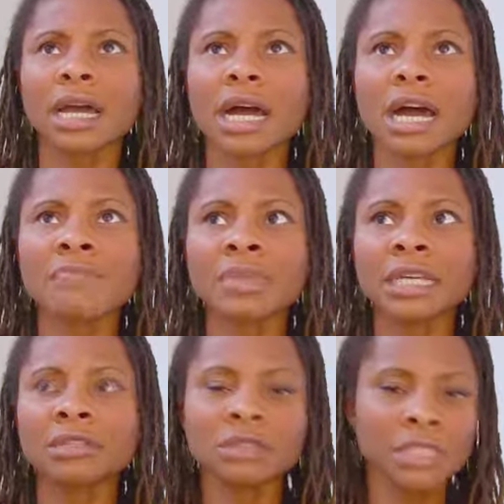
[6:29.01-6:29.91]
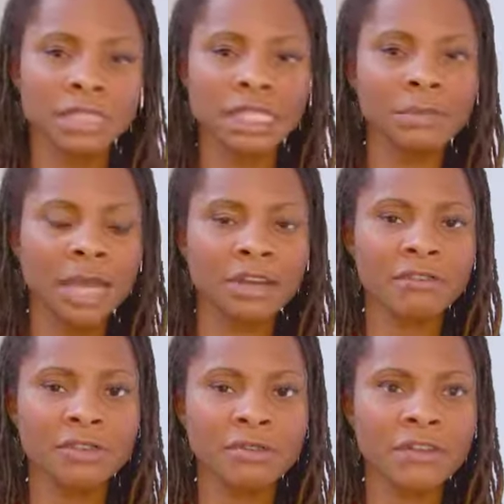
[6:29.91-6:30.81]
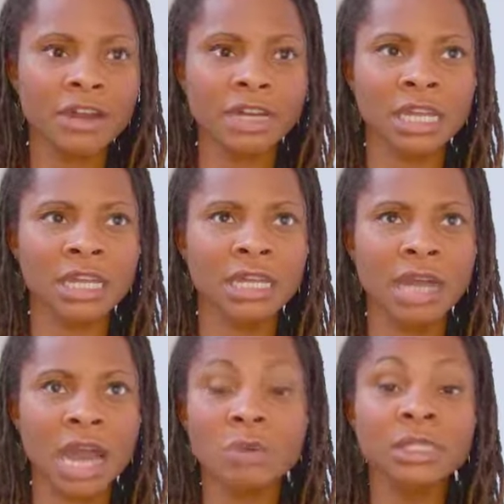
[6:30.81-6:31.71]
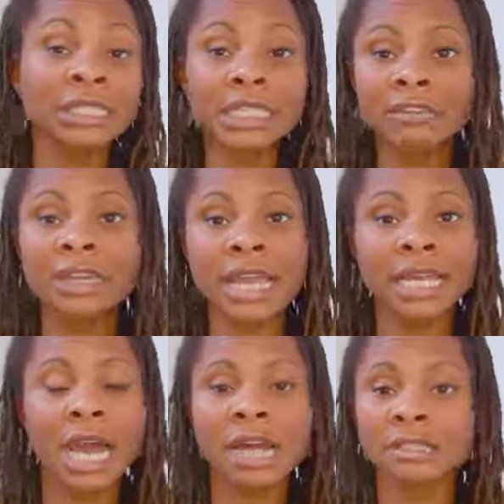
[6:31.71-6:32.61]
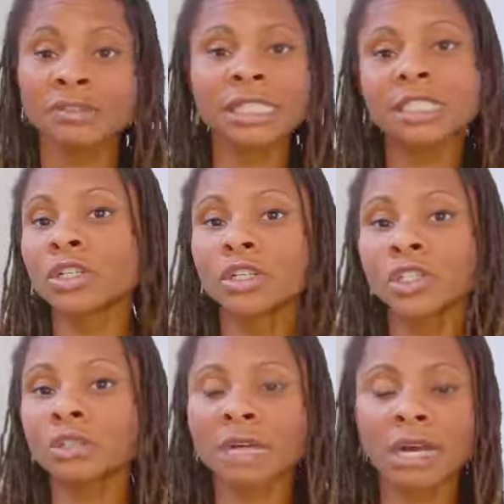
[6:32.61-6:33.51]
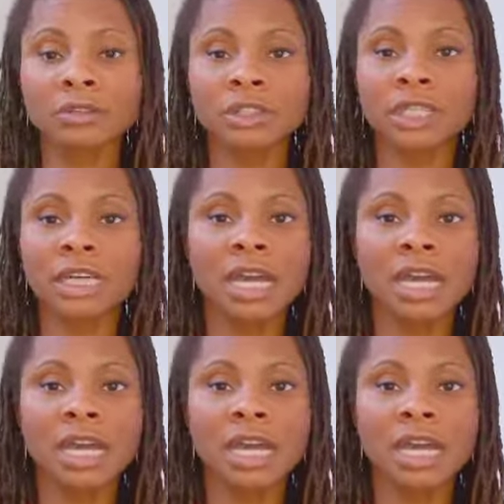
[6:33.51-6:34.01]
it just seemed like I wasn't giving any kind of signals around